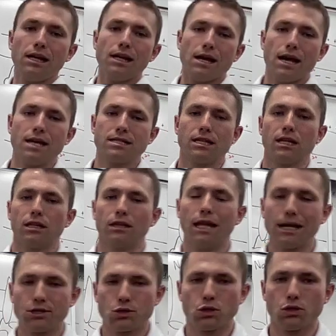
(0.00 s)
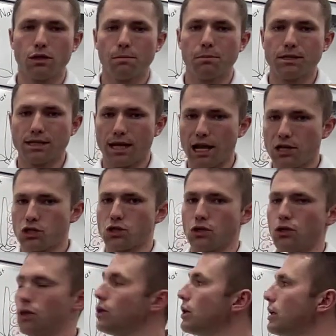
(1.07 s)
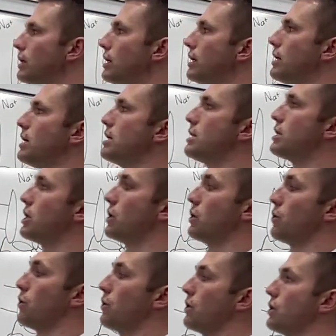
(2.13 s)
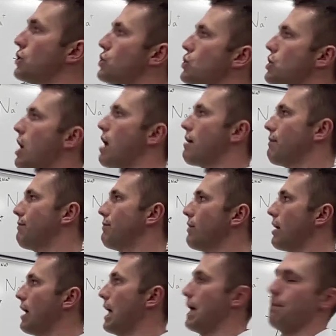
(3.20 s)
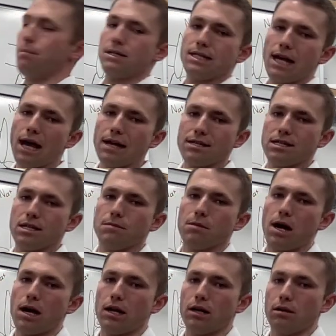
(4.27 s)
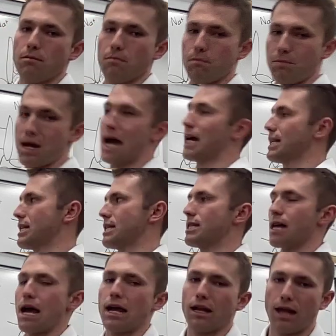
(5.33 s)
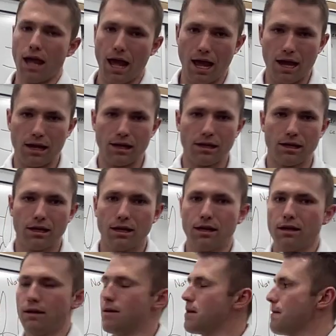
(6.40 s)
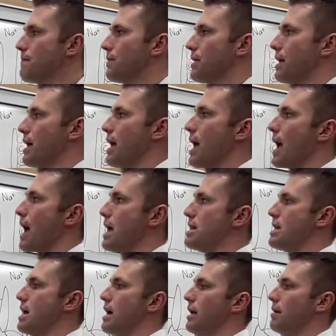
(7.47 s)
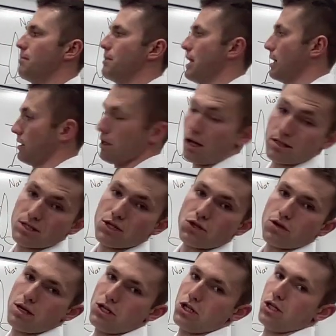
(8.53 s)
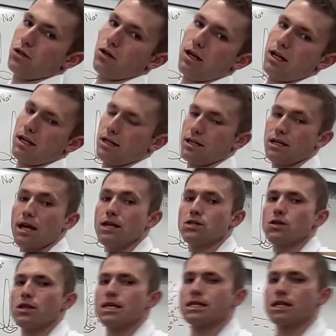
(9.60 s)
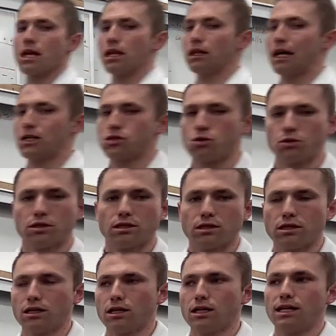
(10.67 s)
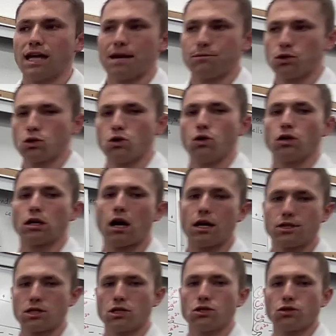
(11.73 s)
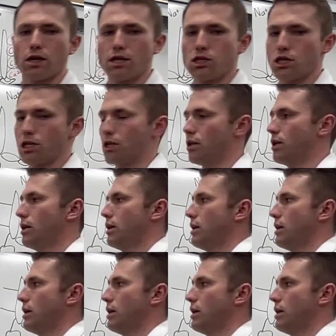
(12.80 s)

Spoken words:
has an electrical potential to shove a potassium ion back to side A. But then the concentration gradient. Okay, so this electrochemical concentration